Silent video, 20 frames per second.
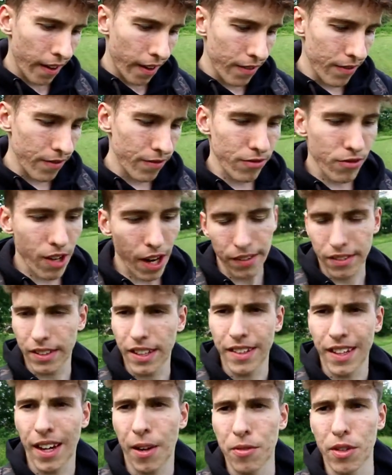razz it
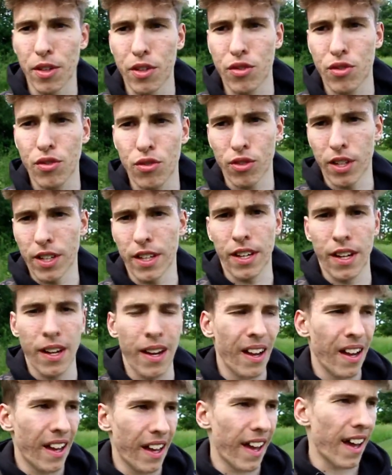down the street
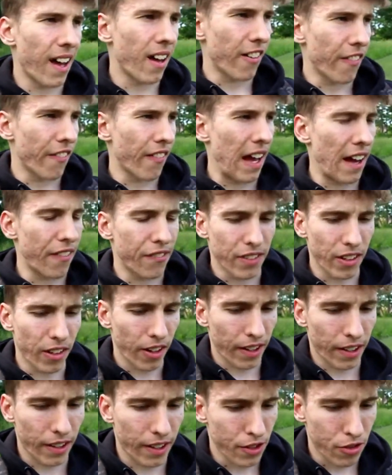after
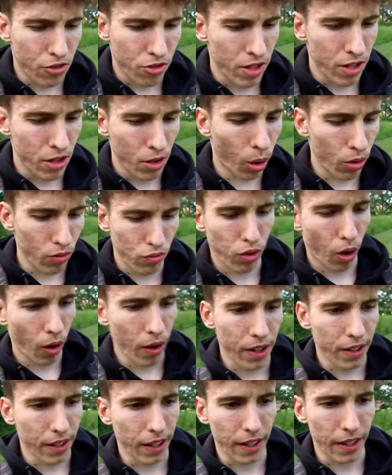like literally not
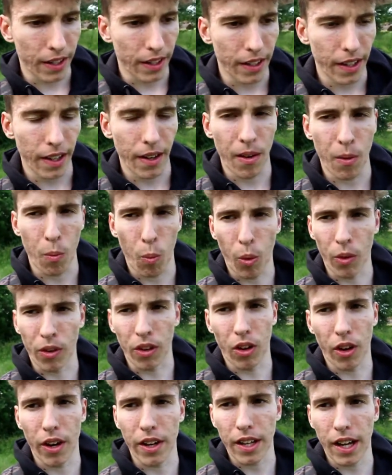riding one
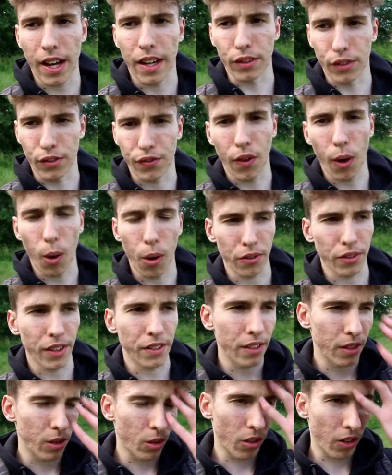like as far as I
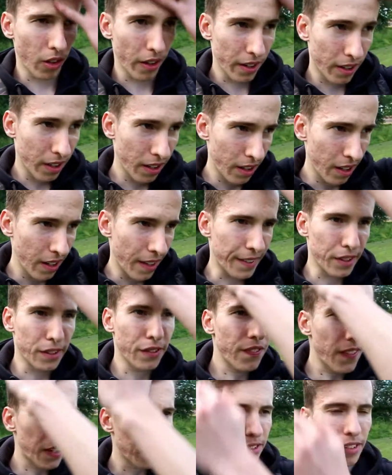did, or like as
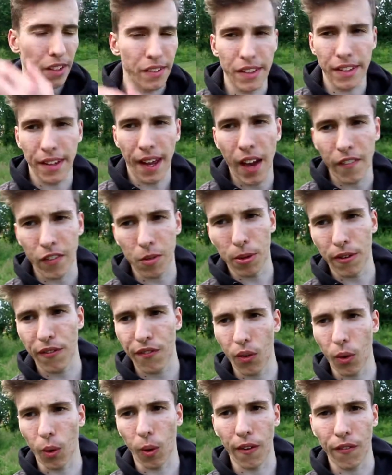fast as I did ever
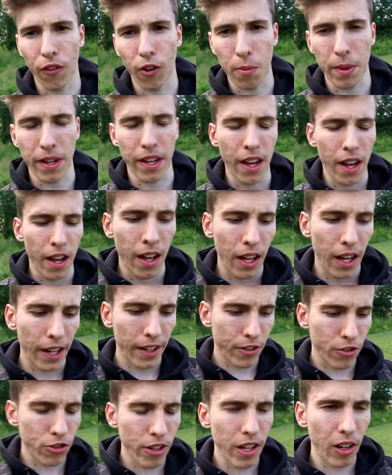before. I thought it'd be a
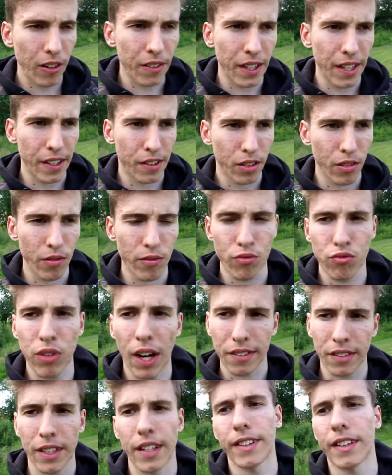great idea to
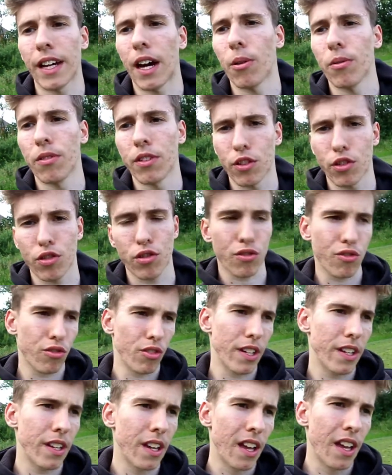razz it down the
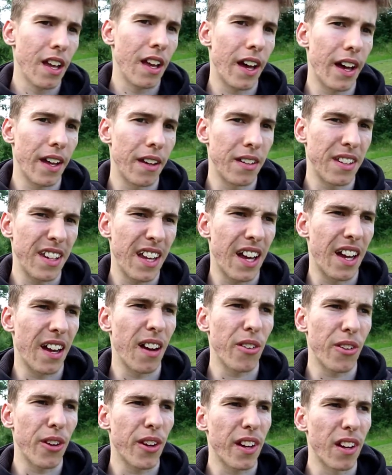street, and yeah,
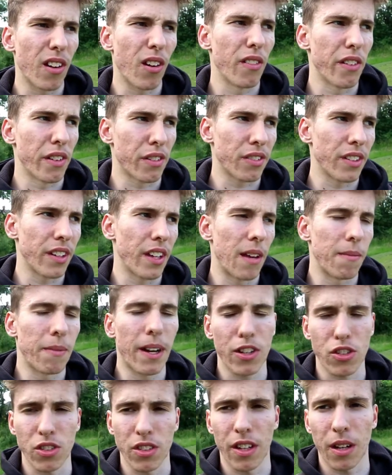you can obviously
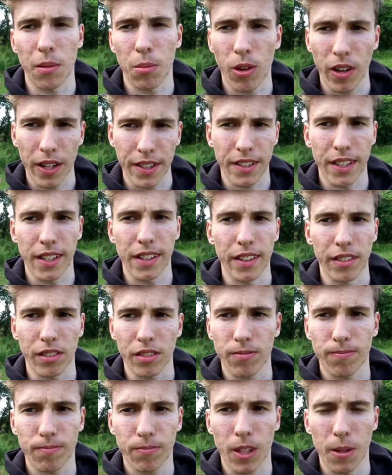imagine that what I did is
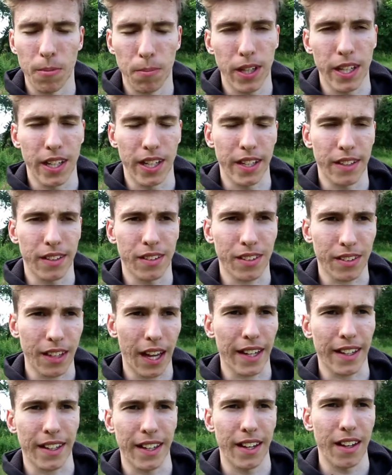completely
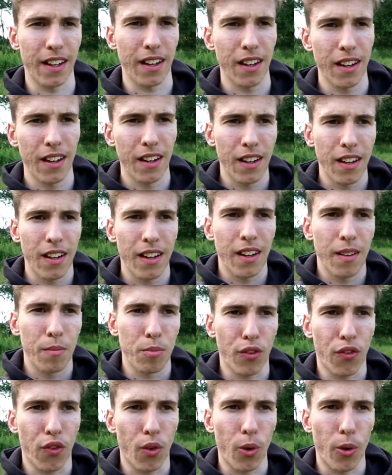stack it
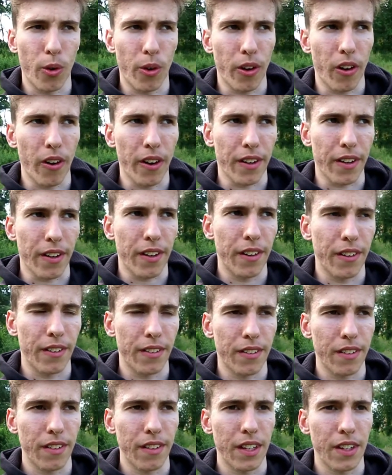before I could
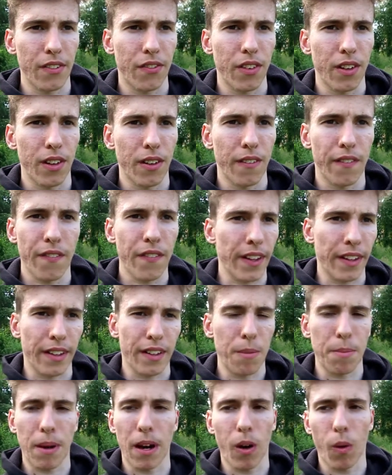even think
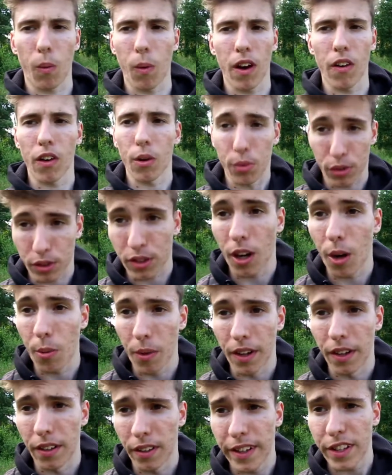about where I was
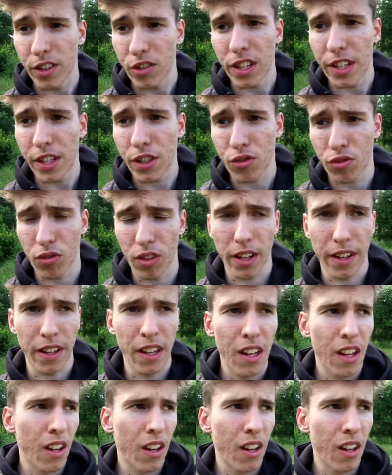going. Literally,